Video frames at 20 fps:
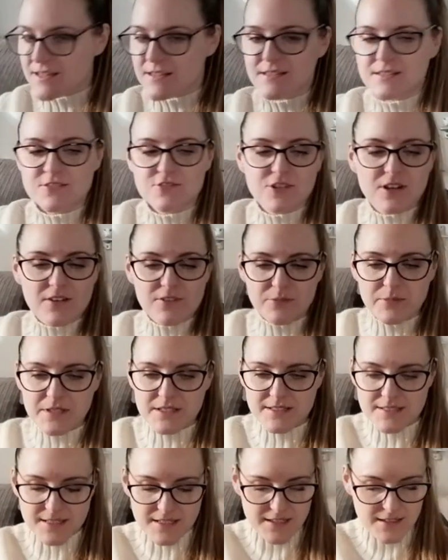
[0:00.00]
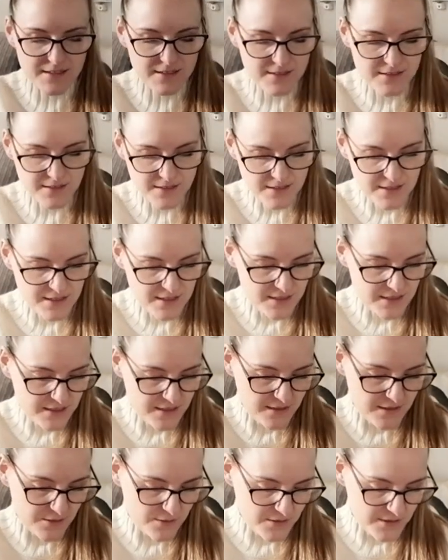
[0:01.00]
is driving me insane.
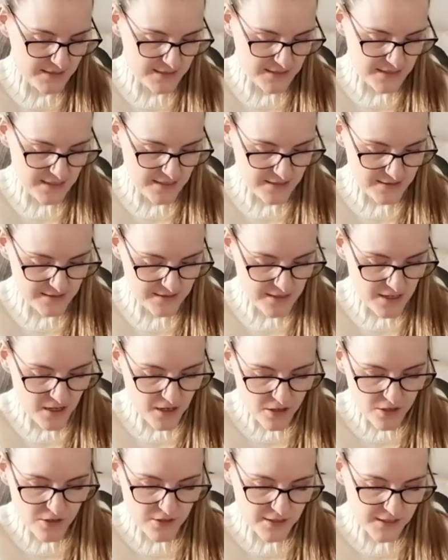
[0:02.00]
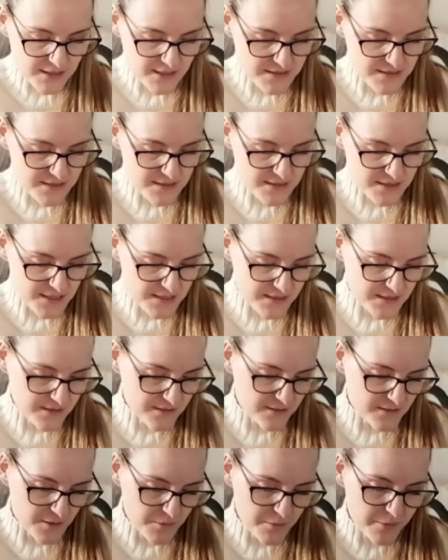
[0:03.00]
What is this? Oh, nice. This
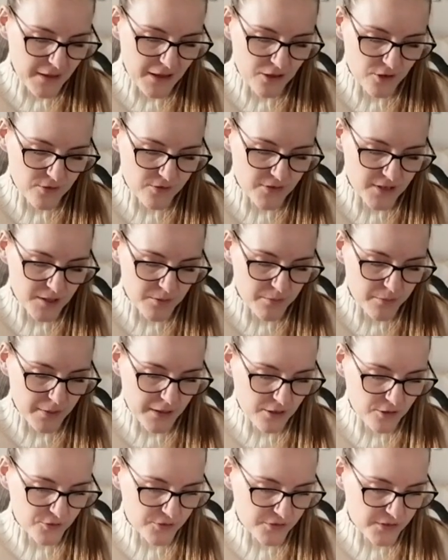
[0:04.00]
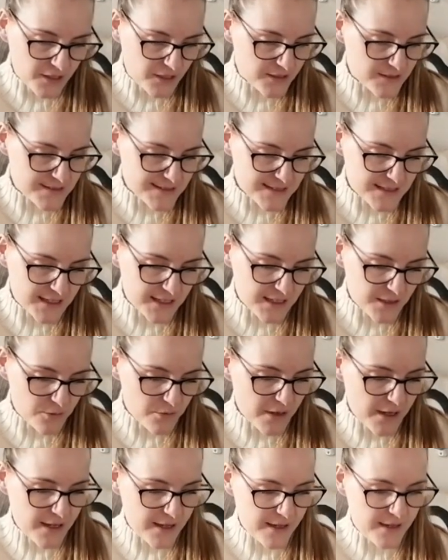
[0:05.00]
is a Belfie and Belfie
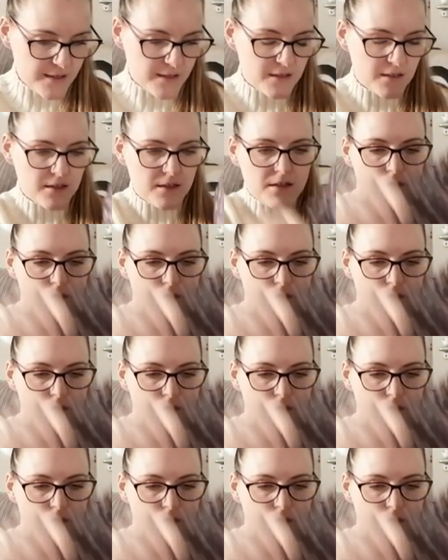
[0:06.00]
ski wear